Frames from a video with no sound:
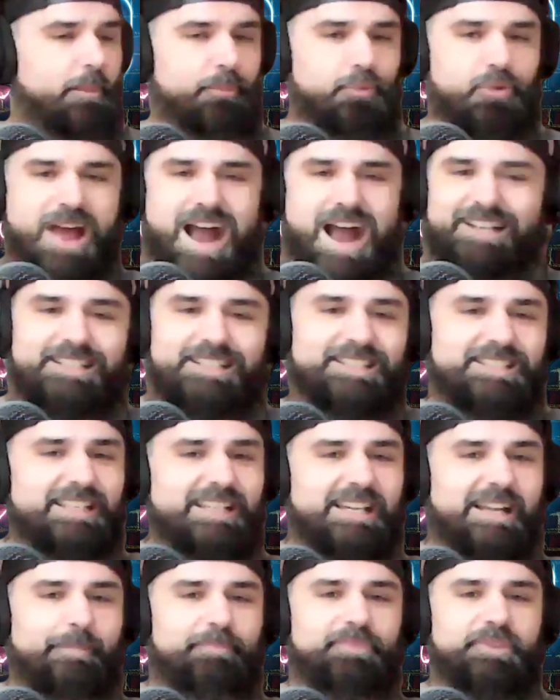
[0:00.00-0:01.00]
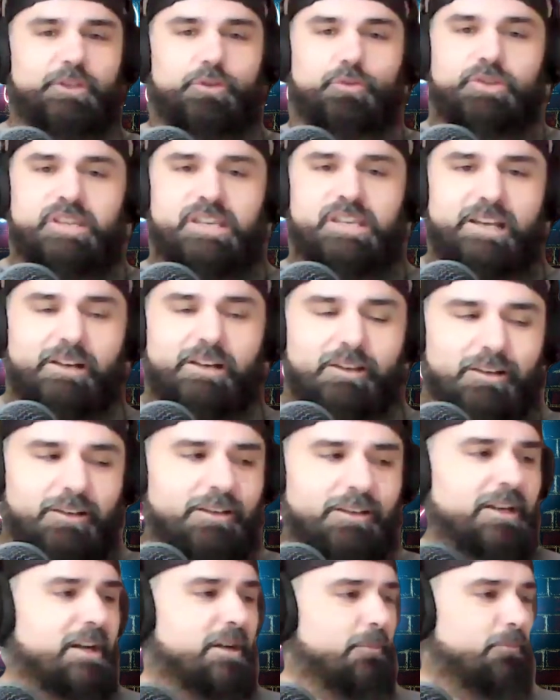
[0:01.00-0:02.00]
practicing new
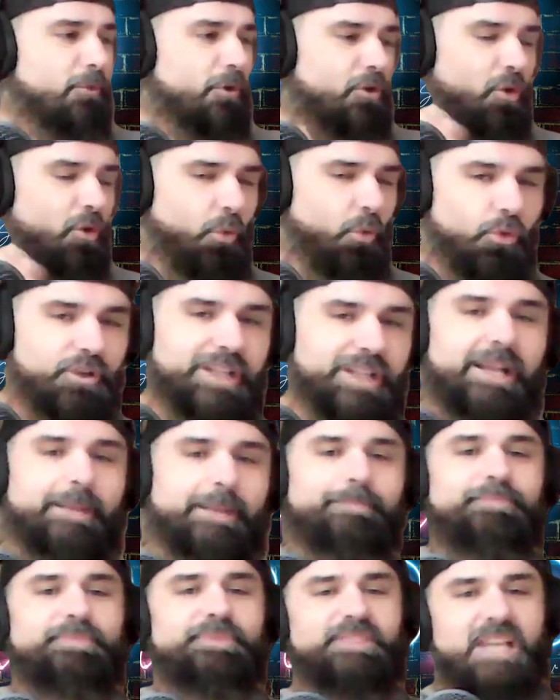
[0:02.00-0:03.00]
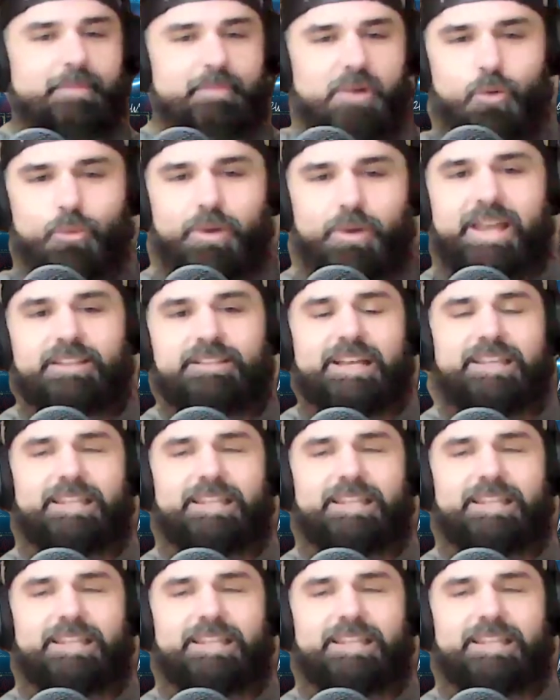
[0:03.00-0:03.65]
gear, recording, demoing.